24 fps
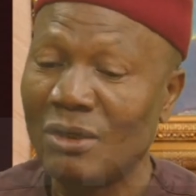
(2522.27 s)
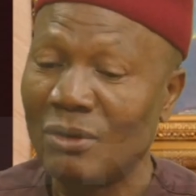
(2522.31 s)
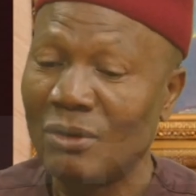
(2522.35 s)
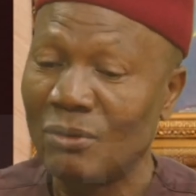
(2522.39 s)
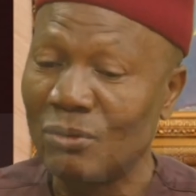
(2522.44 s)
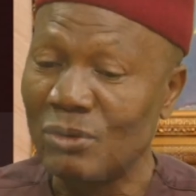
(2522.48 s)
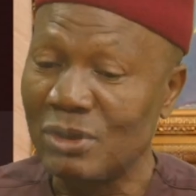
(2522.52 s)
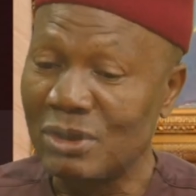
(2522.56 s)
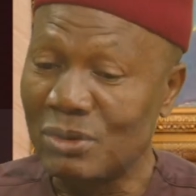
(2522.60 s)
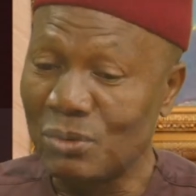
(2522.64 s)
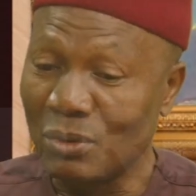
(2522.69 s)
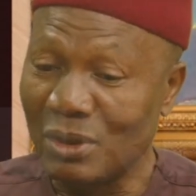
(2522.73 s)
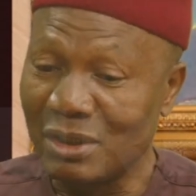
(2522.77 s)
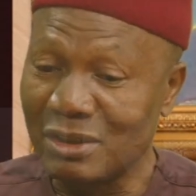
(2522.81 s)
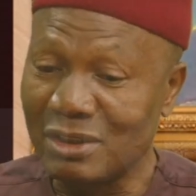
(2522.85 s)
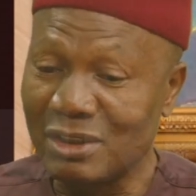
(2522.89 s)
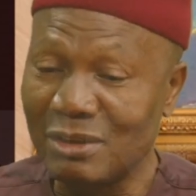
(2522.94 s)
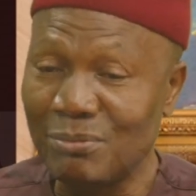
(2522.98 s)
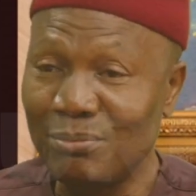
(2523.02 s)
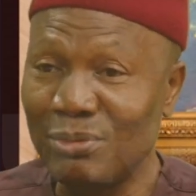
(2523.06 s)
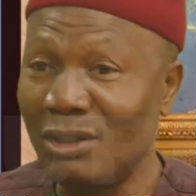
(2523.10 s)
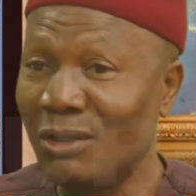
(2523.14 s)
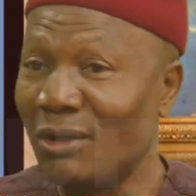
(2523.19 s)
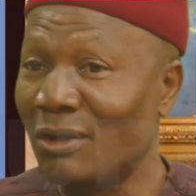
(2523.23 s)
With
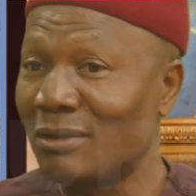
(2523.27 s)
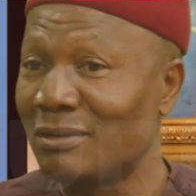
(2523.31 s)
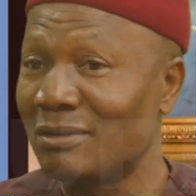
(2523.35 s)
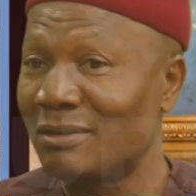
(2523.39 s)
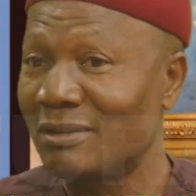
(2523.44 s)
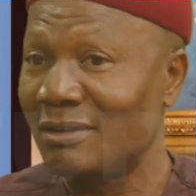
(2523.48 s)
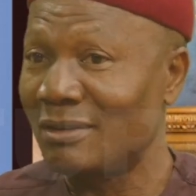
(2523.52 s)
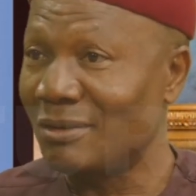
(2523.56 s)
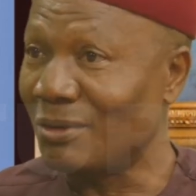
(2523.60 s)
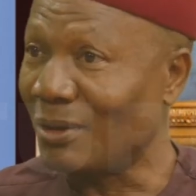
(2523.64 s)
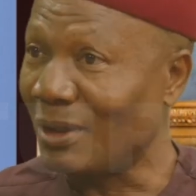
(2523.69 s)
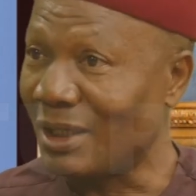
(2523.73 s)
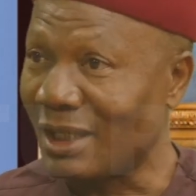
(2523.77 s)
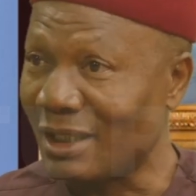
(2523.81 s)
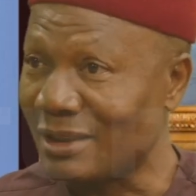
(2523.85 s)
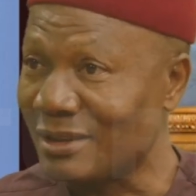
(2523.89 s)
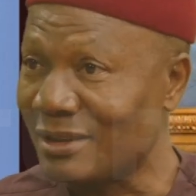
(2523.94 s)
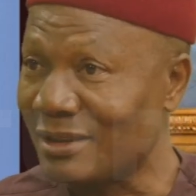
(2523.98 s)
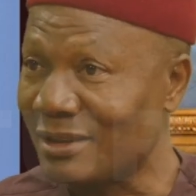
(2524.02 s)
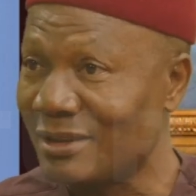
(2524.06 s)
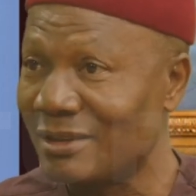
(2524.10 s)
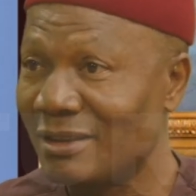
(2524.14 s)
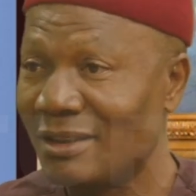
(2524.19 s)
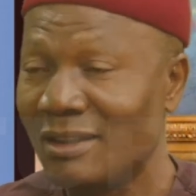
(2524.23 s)
$20 billion,
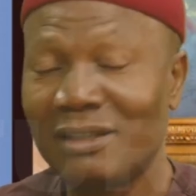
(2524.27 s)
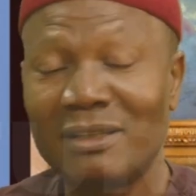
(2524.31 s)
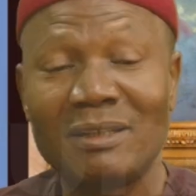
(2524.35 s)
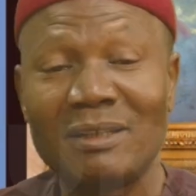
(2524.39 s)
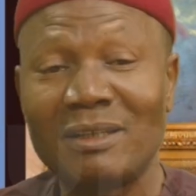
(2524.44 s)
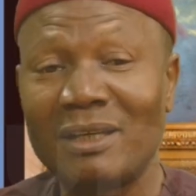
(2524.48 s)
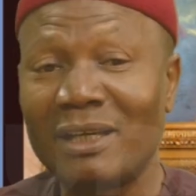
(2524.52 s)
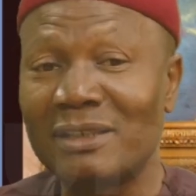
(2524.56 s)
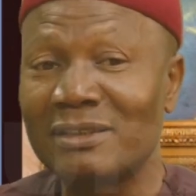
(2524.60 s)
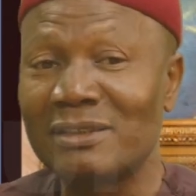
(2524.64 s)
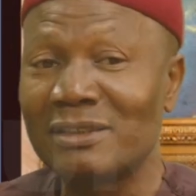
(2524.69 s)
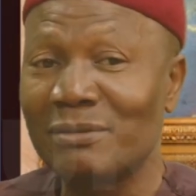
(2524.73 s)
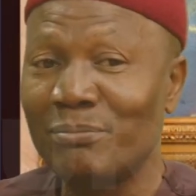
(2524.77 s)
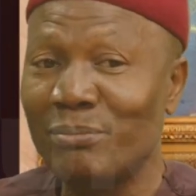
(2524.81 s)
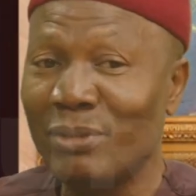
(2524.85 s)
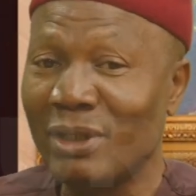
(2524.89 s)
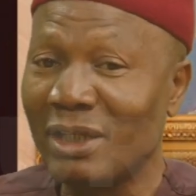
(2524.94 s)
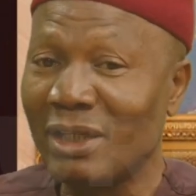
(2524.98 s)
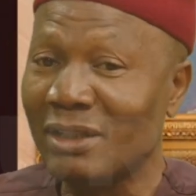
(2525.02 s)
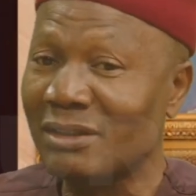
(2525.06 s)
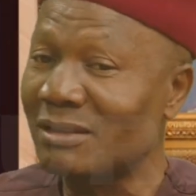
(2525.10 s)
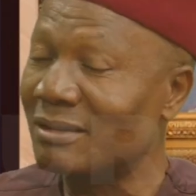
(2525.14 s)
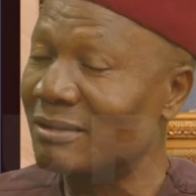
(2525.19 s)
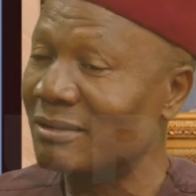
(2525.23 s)
he
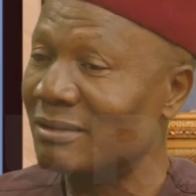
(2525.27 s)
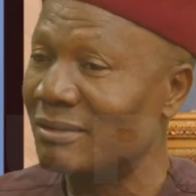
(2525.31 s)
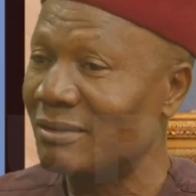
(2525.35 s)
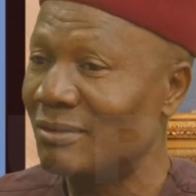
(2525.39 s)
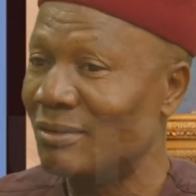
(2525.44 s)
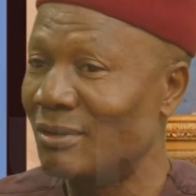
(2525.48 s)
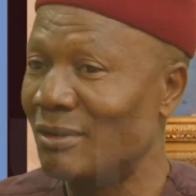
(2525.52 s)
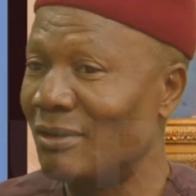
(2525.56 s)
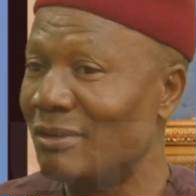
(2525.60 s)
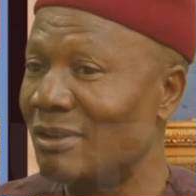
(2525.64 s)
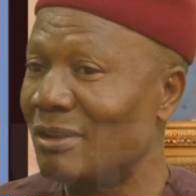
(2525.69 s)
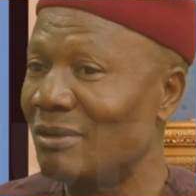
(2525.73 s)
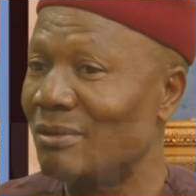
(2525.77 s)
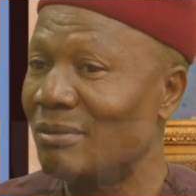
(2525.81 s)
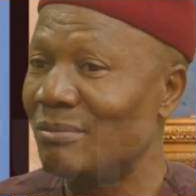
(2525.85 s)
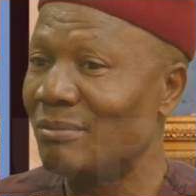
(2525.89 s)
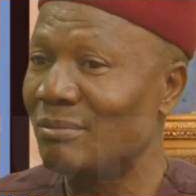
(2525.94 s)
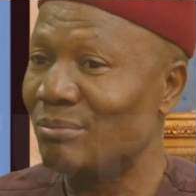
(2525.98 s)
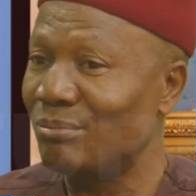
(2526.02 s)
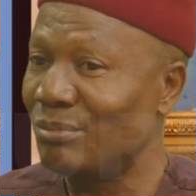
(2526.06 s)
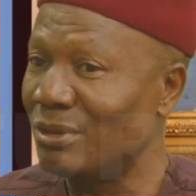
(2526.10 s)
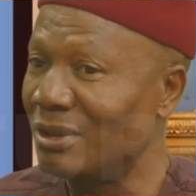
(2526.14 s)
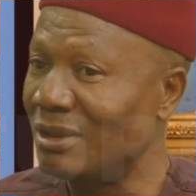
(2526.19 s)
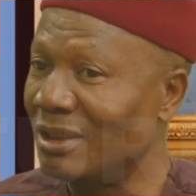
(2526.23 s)
has one of the
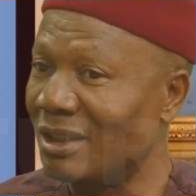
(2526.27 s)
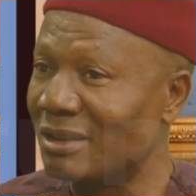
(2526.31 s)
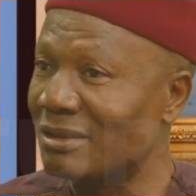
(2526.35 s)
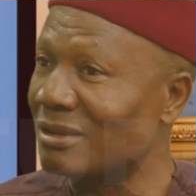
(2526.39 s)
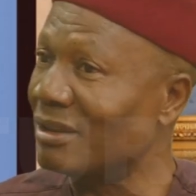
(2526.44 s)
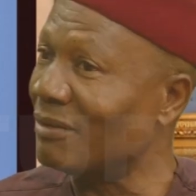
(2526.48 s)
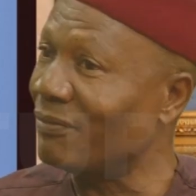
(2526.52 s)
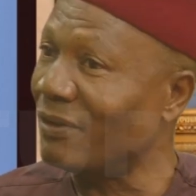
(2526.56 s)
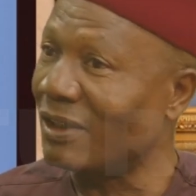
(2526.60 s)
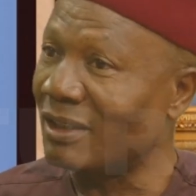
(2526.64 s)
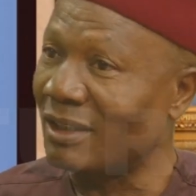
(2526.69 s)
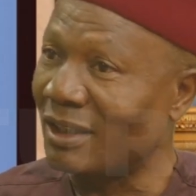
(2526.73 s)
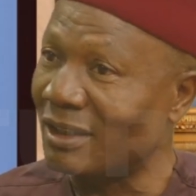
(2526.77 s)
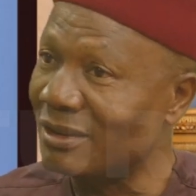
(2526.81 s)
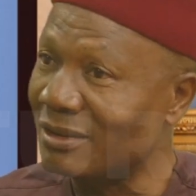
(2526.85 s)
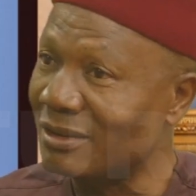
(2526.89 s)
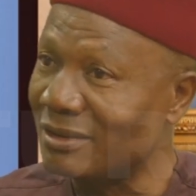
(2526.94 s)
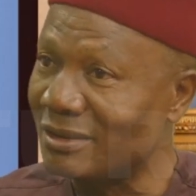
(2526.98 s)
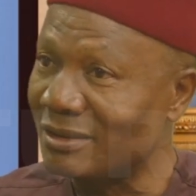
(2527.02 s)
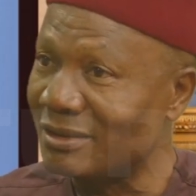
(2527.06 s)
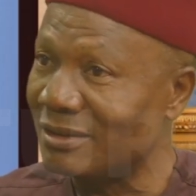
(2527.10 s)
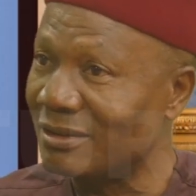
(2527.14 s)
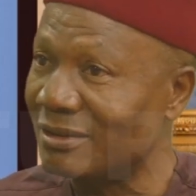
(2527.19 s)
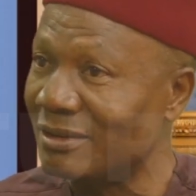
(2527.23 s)
biggest
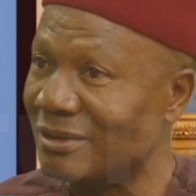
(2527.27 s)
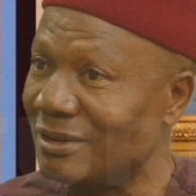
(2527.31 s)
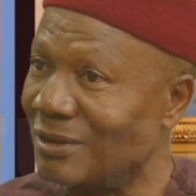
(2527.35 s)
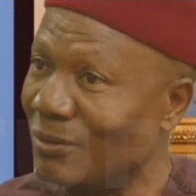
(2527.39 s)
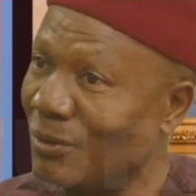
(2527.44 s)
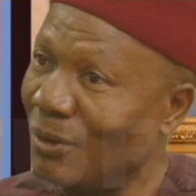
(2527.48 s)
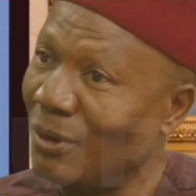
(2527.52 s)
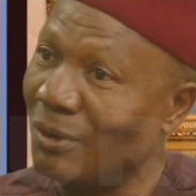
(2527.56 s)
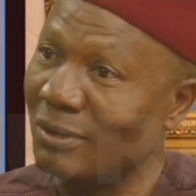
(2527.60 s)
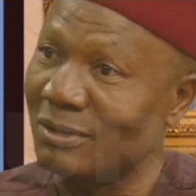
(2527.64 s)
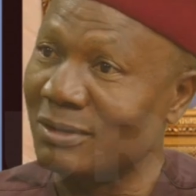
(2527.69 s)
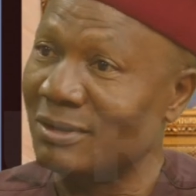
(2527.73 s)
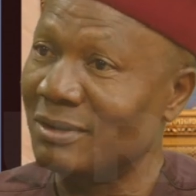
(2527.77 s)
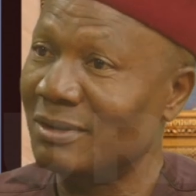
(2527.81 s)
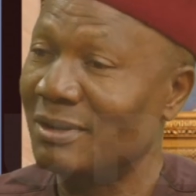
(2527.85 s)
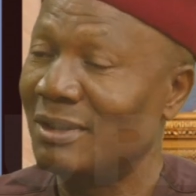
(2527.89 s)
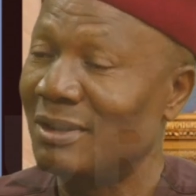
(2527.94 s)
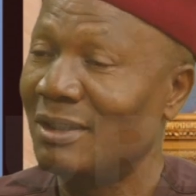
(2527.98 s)
refineries in the world.